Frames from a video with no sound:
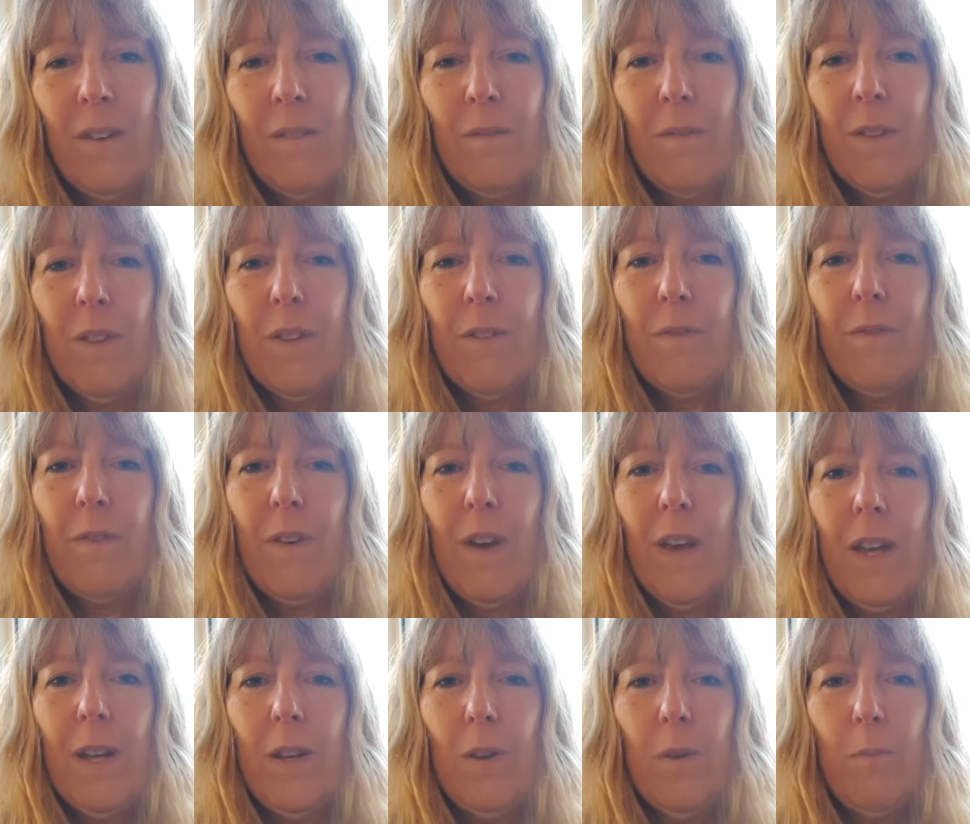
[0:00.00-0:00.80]
For the
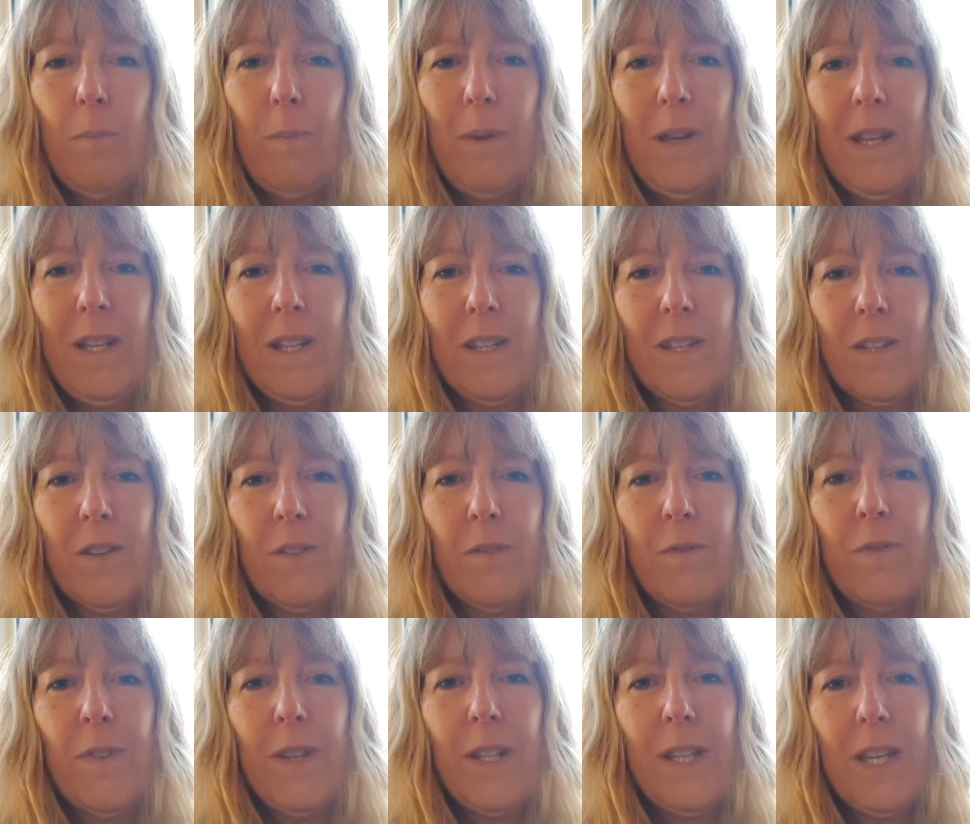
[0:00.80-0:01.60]
final bit
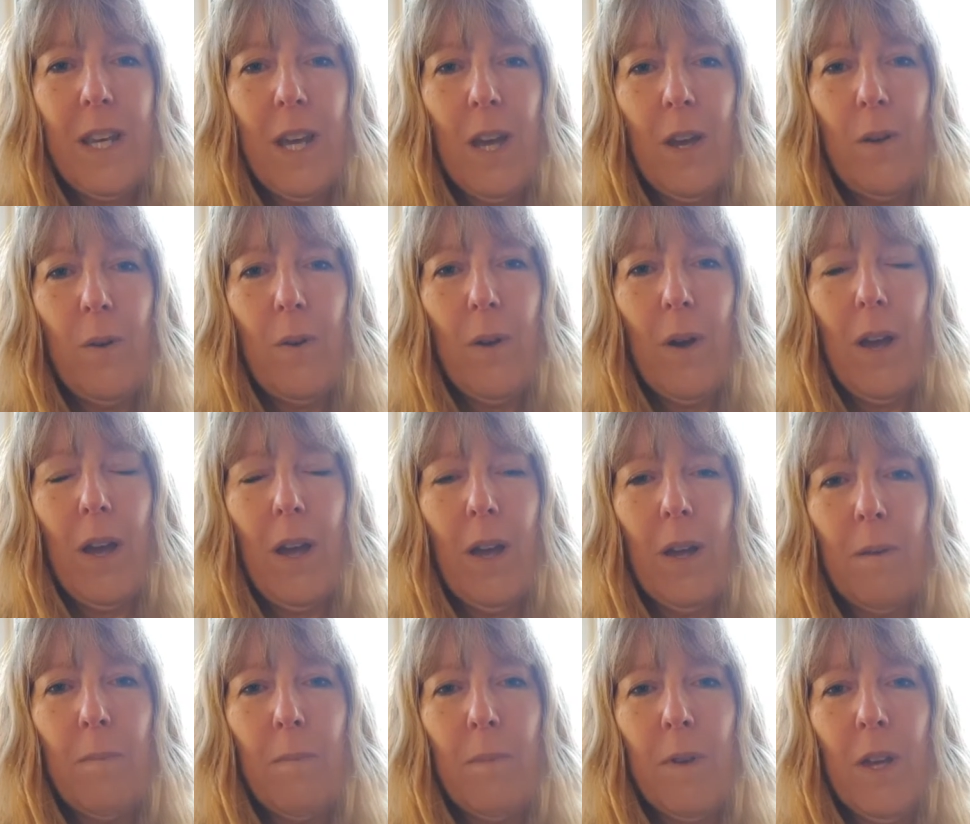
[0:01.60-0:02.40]
of video,
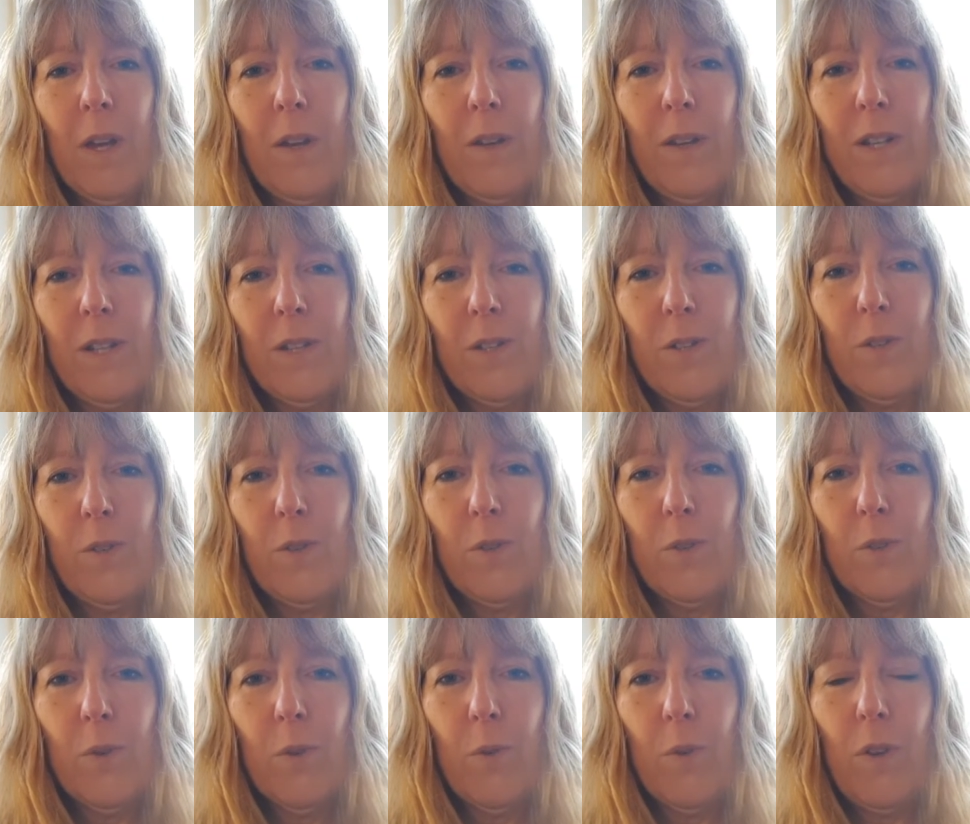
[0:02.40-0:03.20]
I'm going to
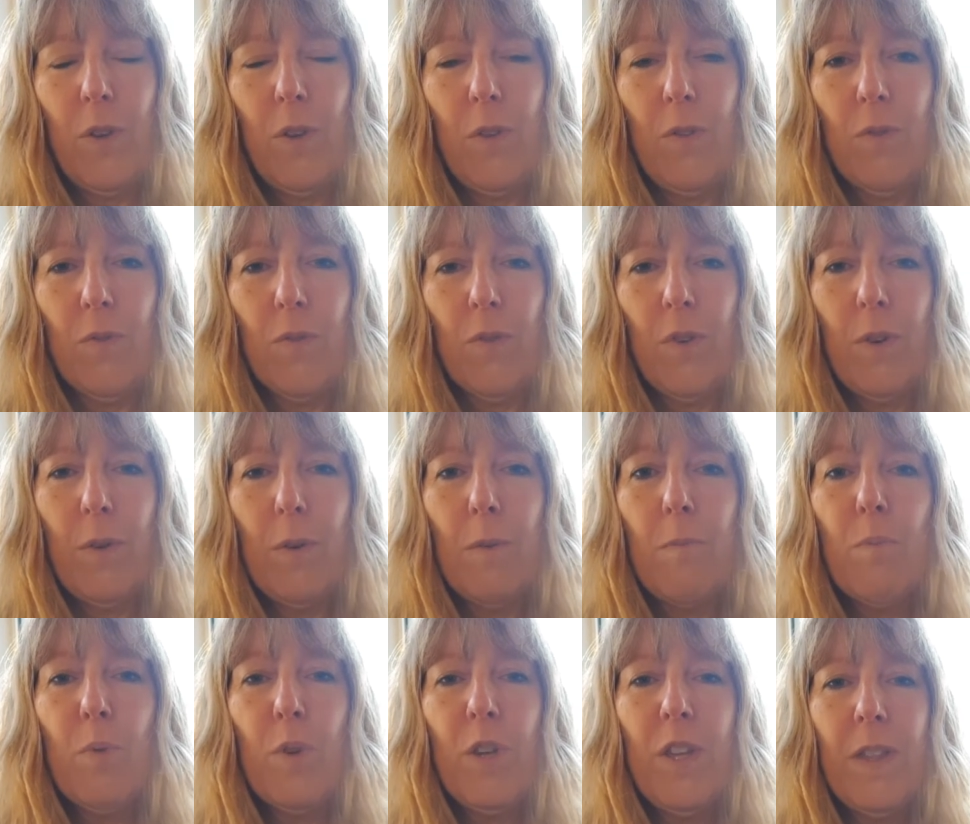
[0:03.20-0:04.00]
talk you through a
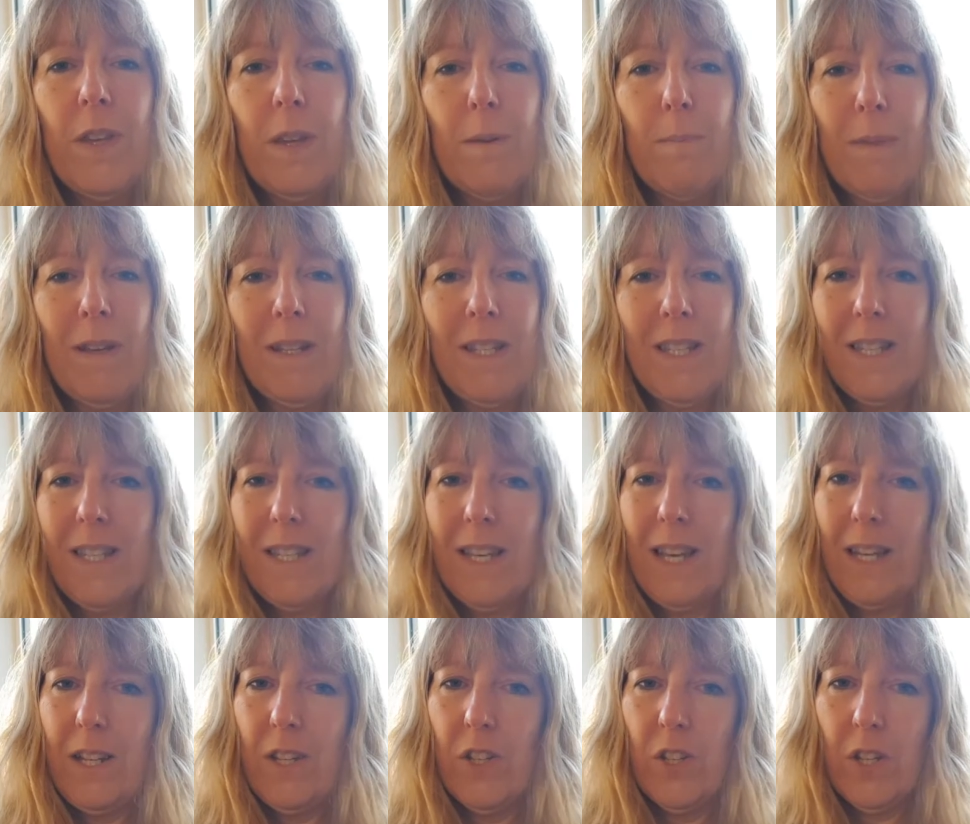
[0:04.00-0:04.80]
breathing
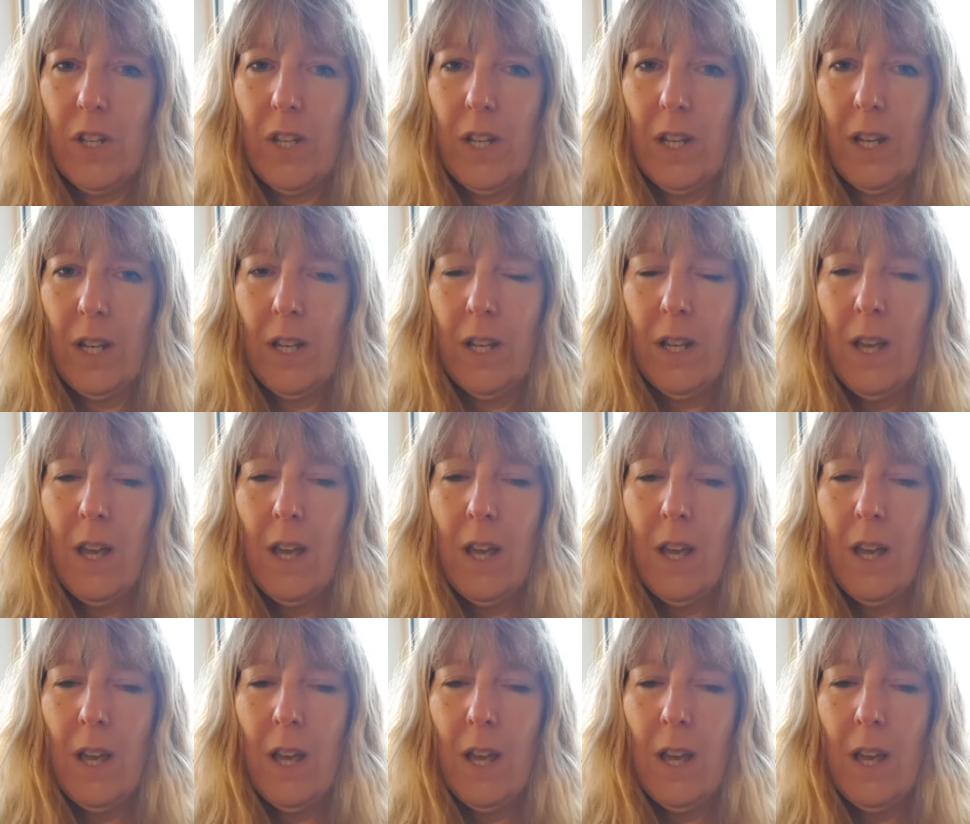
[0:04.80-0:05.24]
meditation.